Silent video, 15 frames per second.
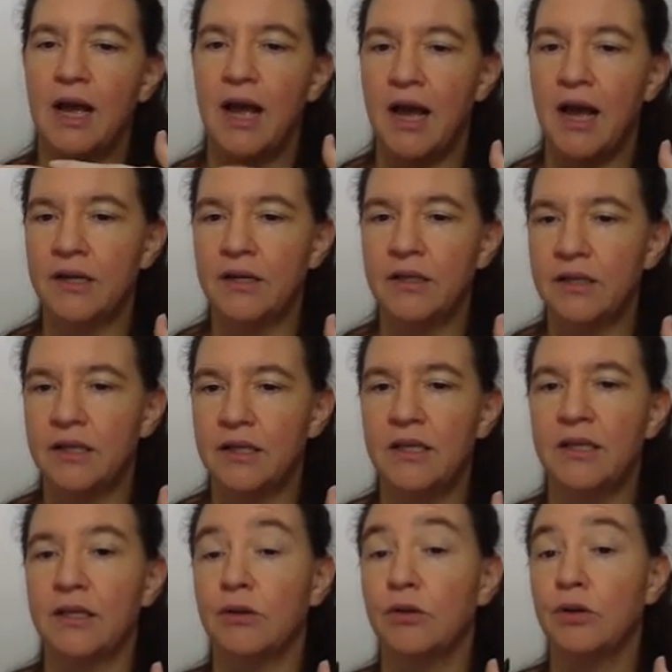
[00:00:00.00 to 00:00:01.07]
under the key
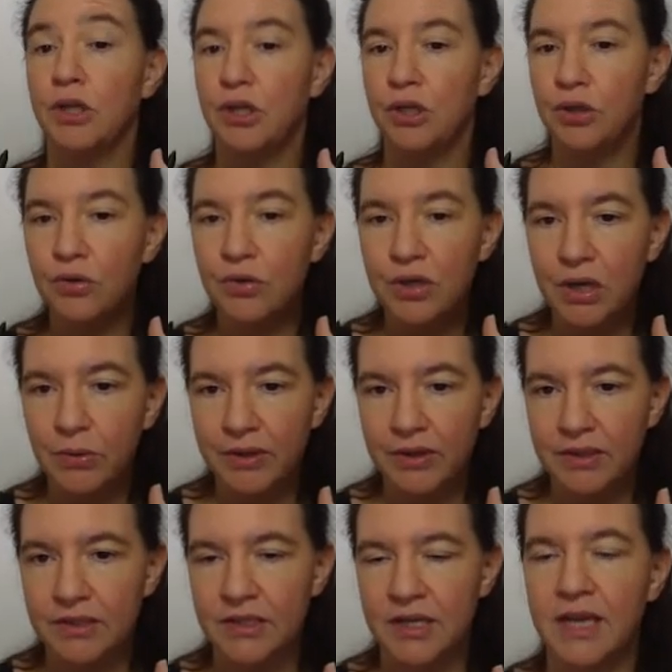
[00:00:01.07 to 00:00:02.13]
that only you know in
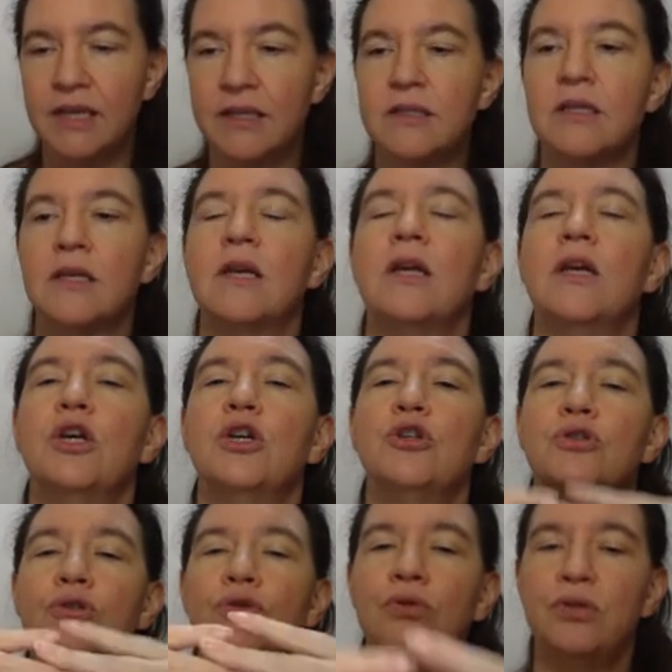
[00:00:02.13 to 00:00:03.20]
this case
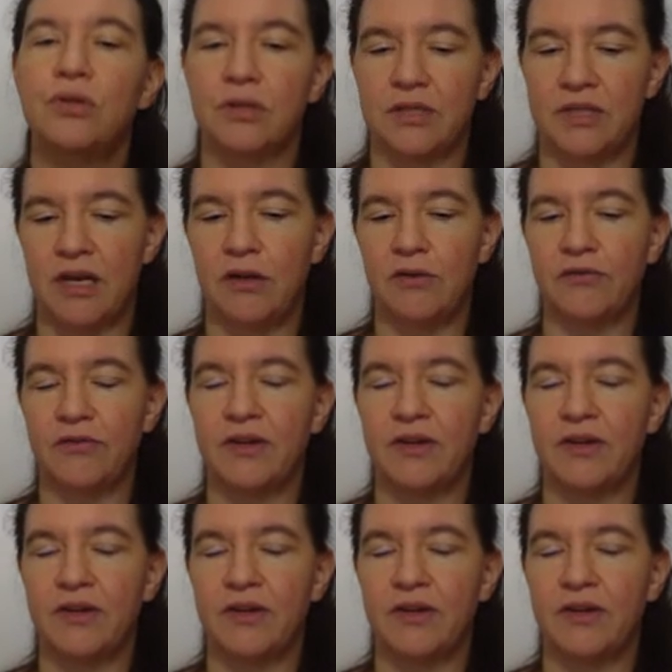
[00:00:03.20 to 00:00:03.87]
to yourself.